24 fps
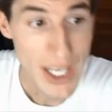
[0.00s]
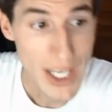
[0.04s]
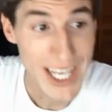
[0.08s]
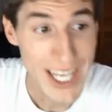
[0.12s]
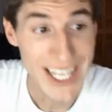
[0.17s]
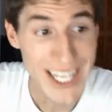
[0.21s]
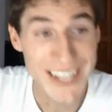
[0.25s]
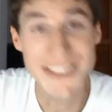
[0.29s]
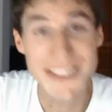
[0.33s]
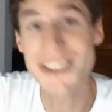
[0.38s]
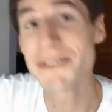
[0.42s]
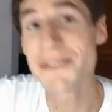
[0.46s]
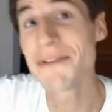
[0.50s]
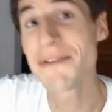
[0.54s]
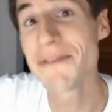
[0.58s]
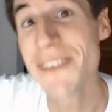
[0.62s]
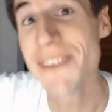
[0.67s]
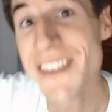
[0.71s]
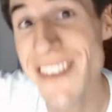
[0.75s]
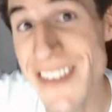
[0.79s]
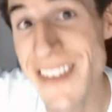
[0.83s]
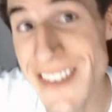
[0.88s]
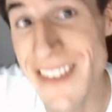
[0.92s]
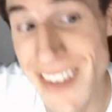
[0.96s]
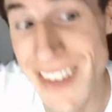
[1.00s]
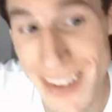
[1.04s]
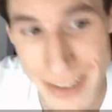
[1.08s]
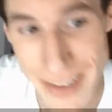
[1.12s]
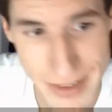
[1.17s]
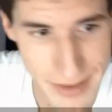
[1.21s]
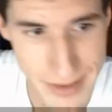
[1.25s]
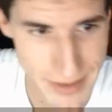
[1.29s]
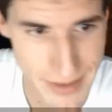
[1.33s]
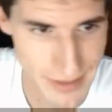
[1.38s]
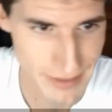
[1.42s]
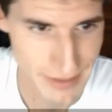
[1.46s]
it is the
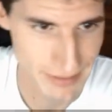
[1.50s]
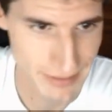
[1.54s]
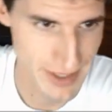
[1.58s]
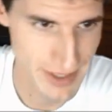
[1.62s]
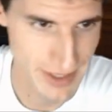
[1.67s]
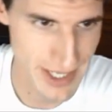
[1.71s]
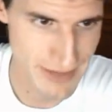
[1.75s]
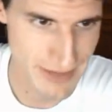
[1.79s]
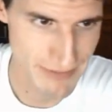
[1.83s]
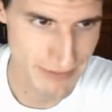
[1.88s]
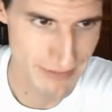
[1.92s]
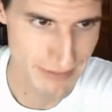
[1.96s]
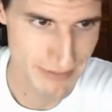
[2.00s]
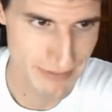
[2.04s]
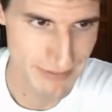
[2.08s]
physicists, right?